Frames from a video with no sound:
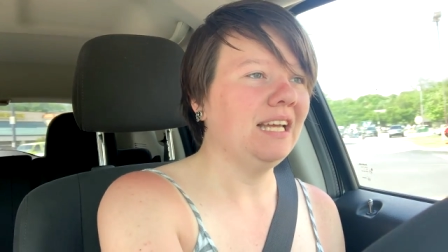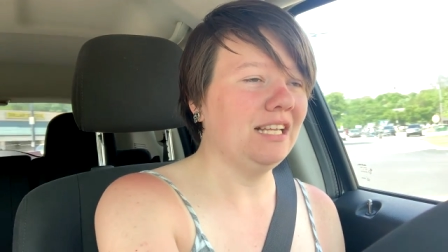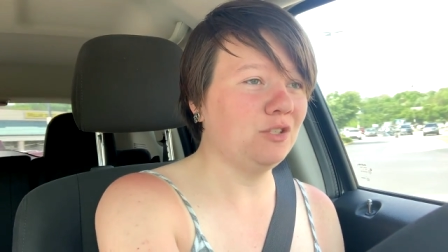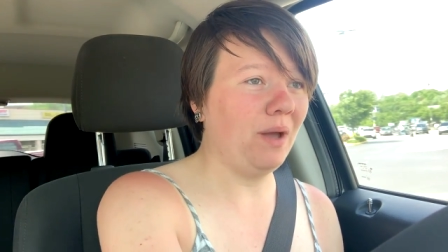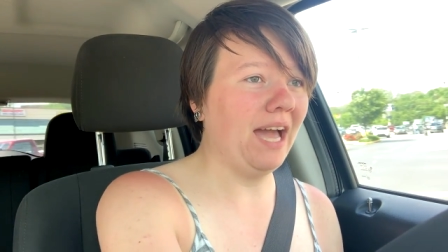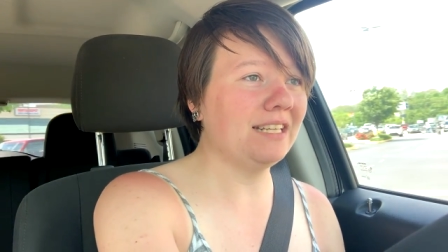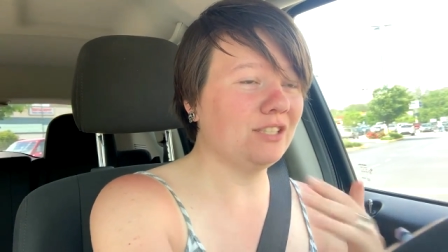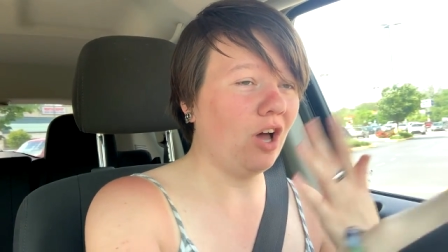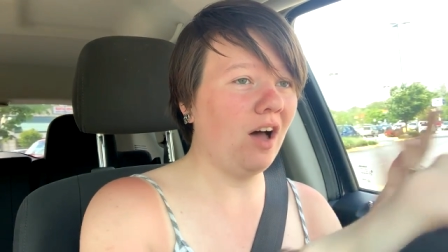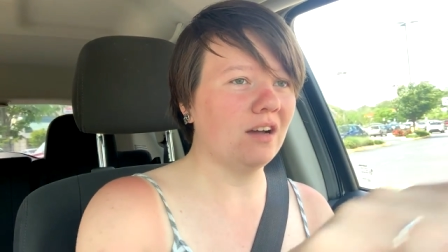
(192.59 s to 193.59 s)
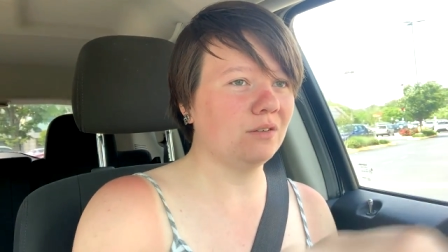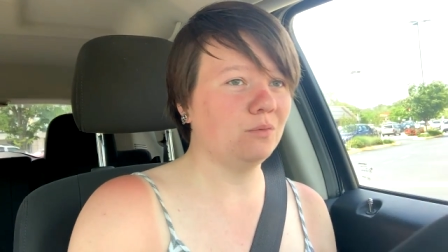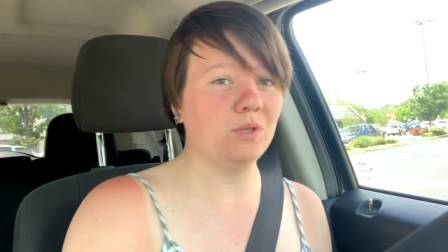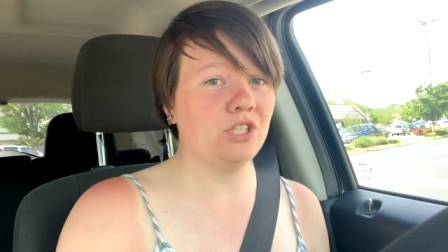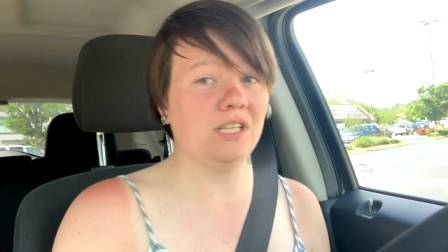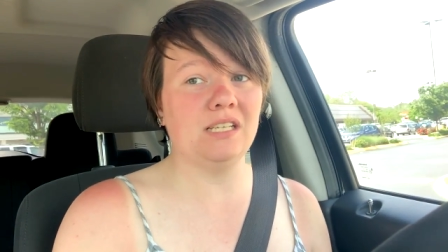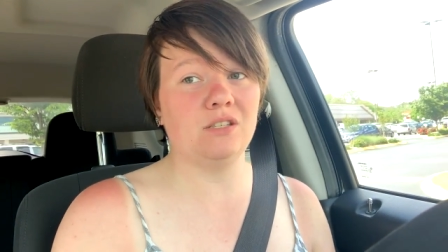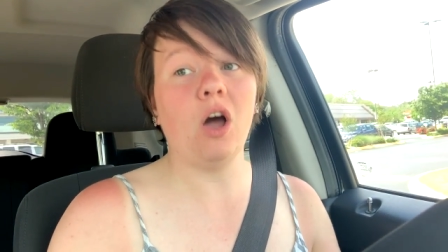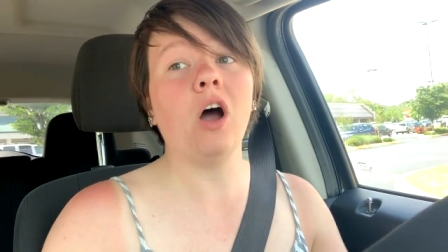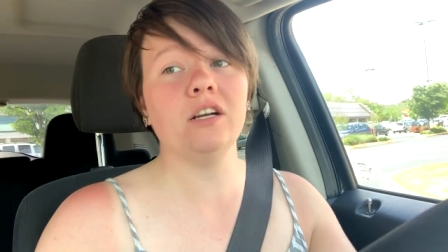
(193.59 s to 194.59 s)
And so I had to talk, which
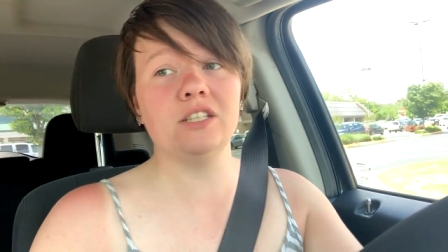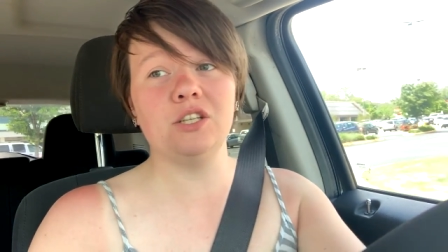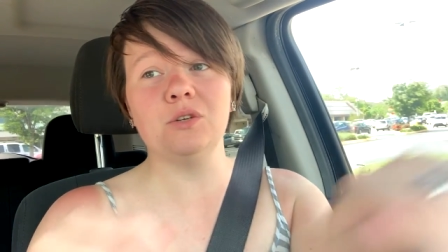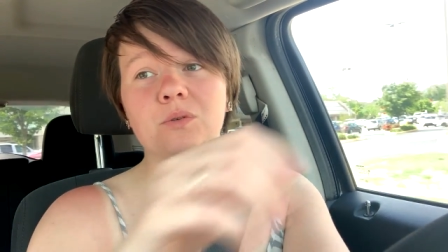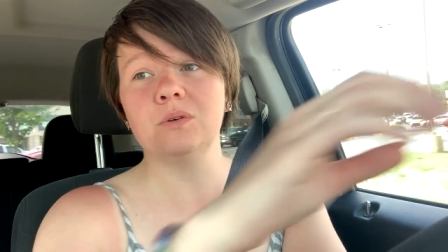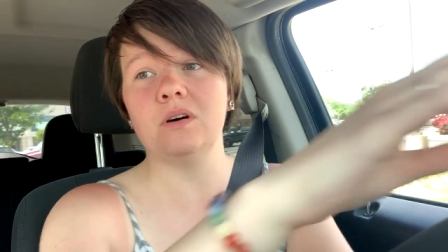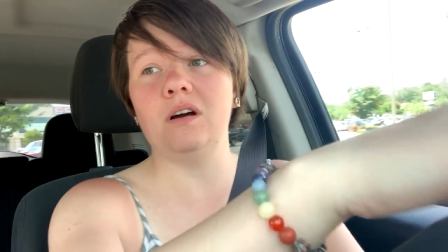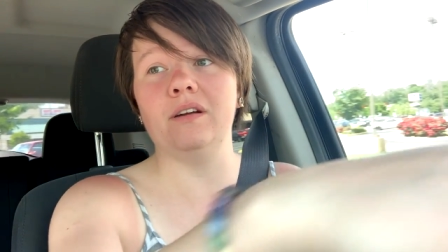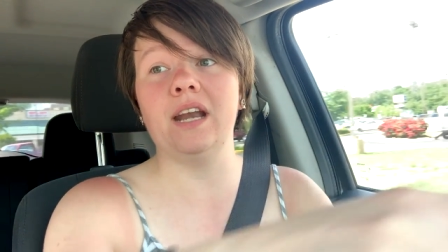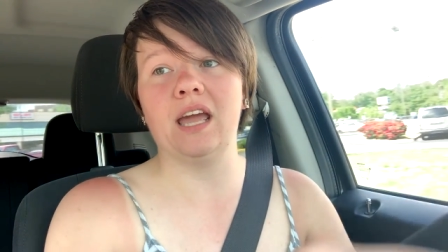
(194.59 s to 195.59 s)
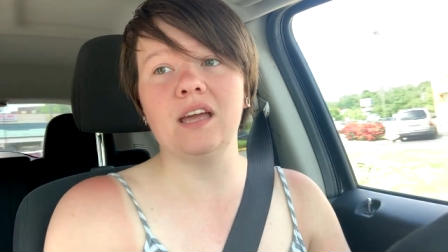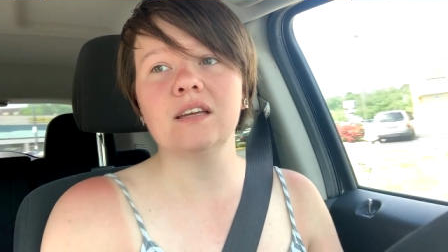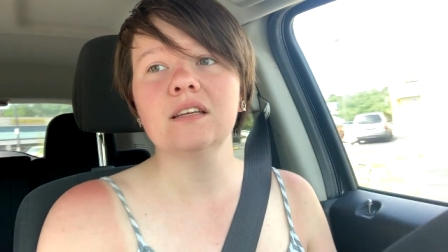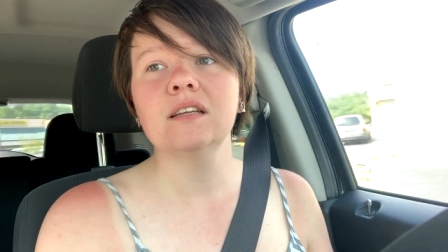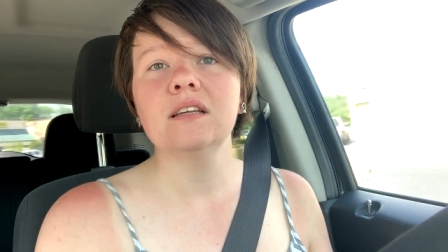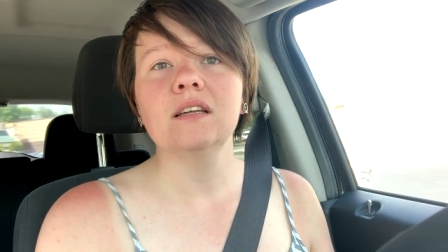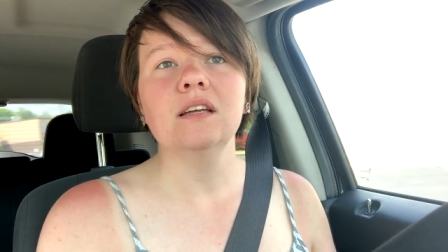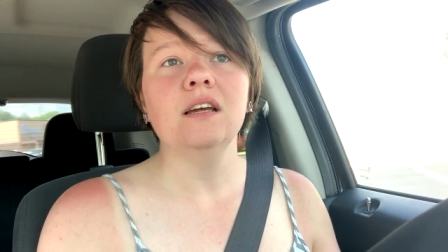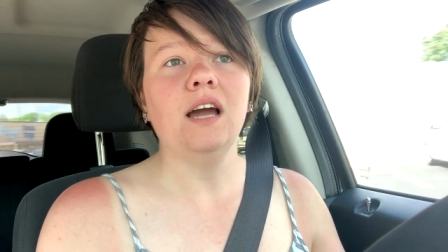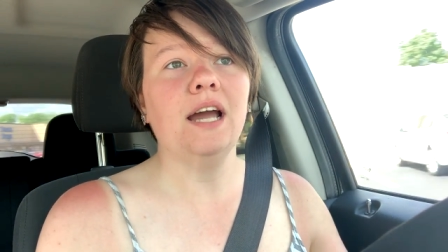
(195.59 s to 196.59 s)
is hard to do already.
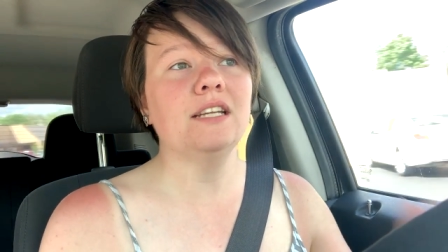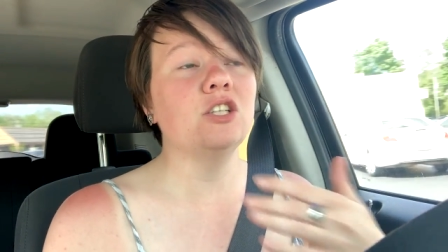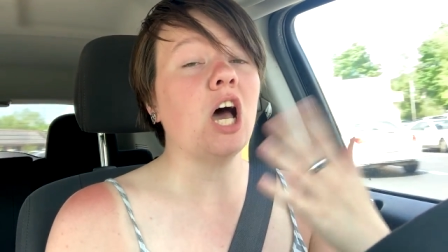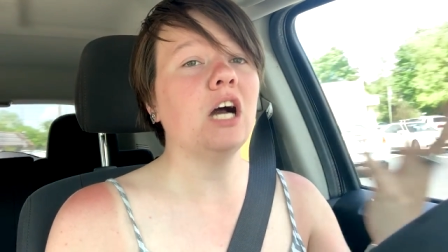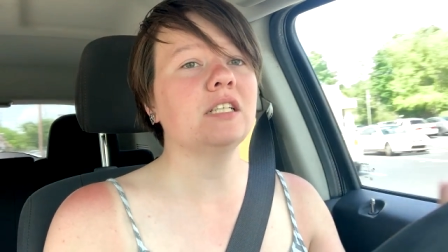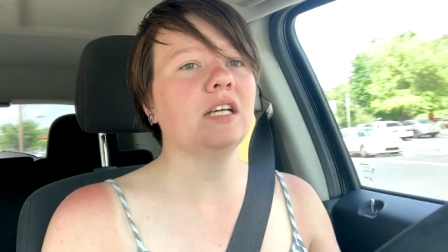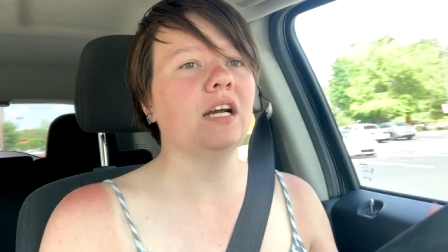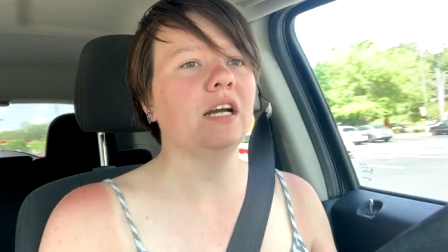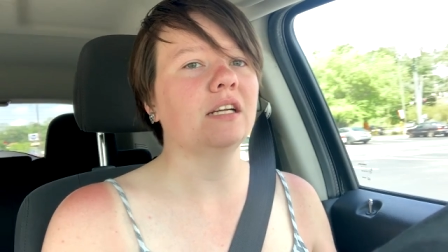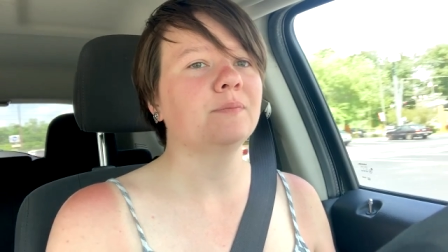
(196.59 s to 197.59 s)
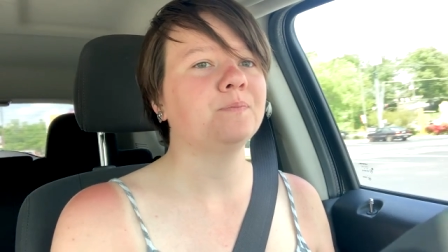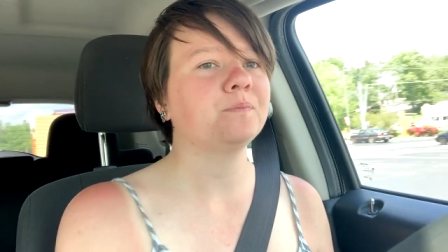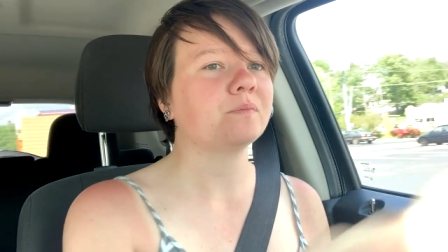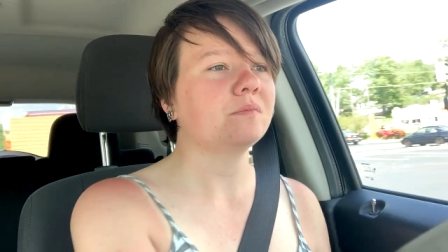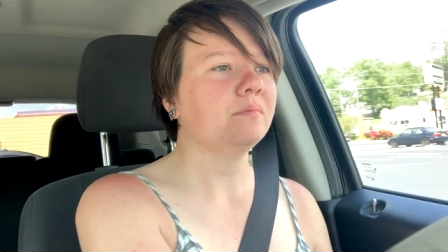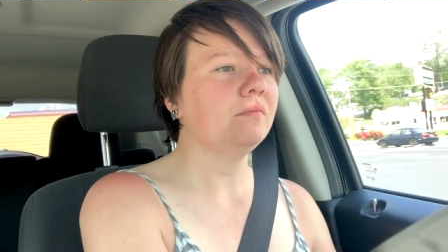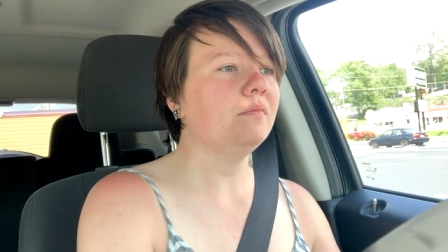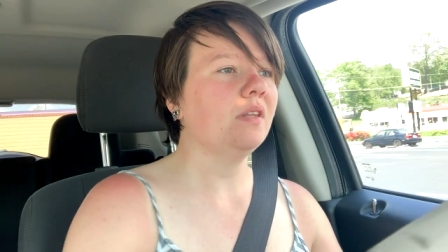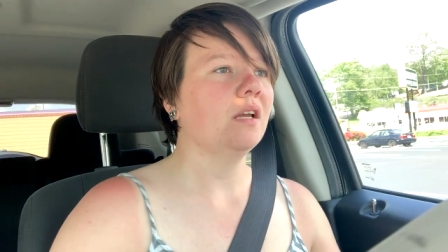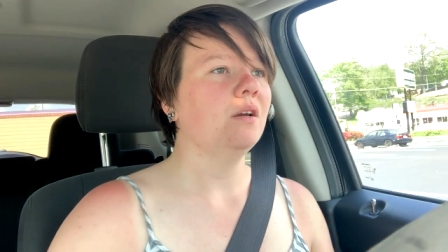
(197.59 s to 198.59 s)
I had to talk to her
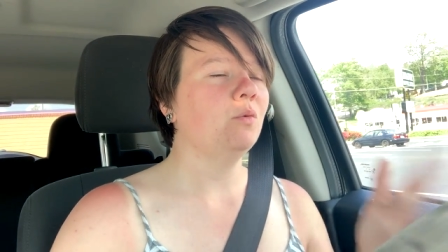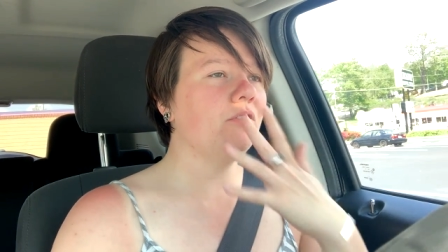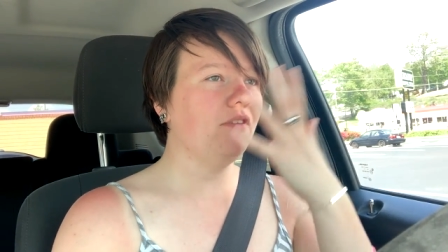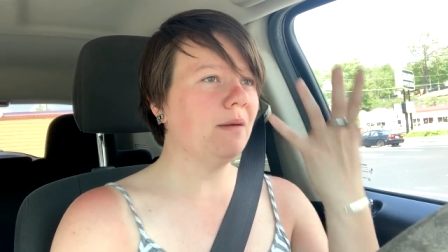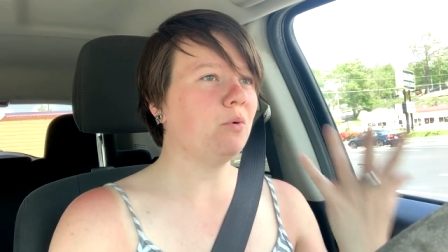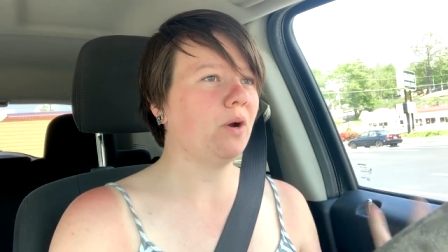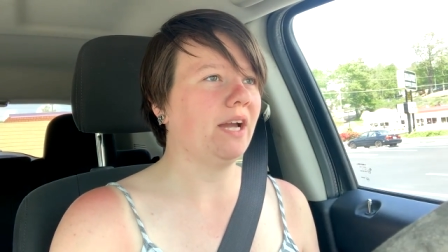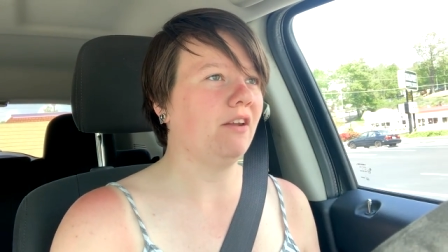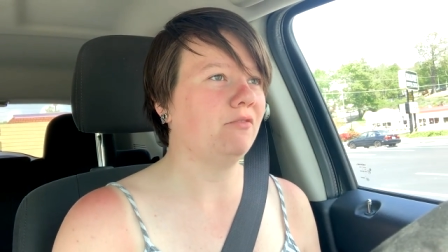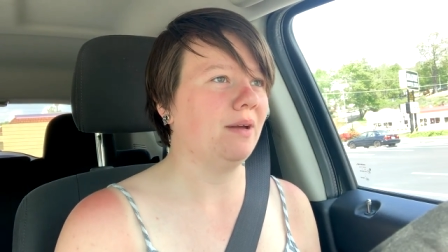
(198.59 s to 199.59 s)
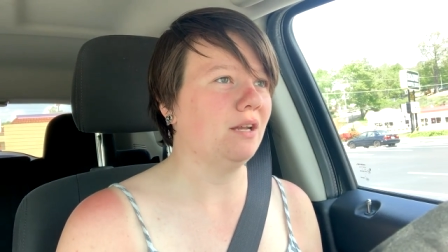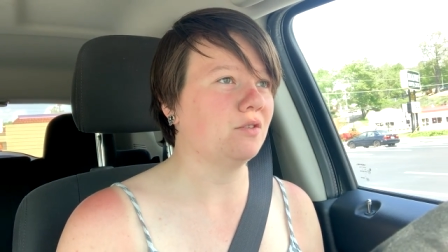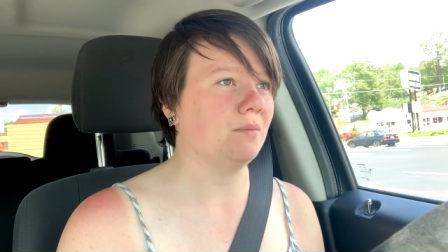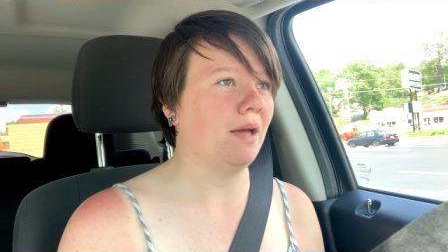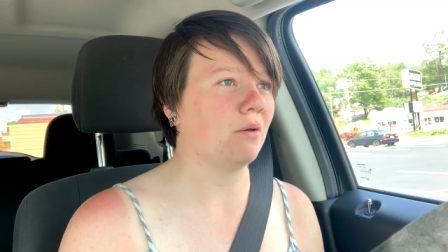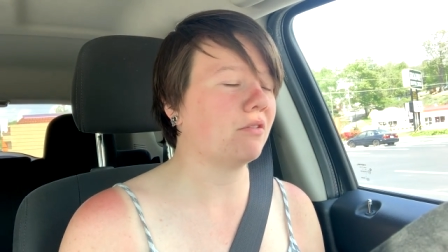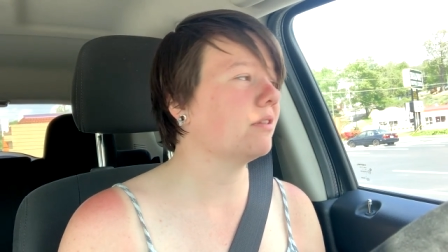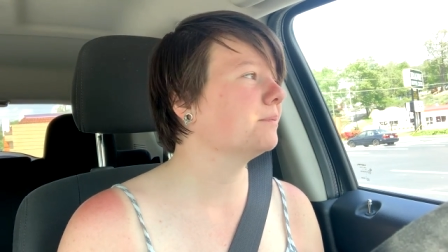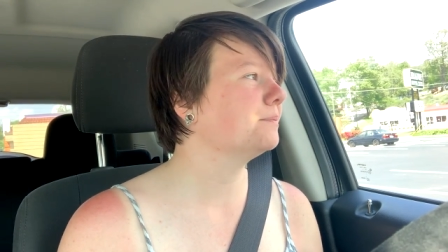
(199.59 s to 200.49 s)
with vape pouring out of my nose and mouth.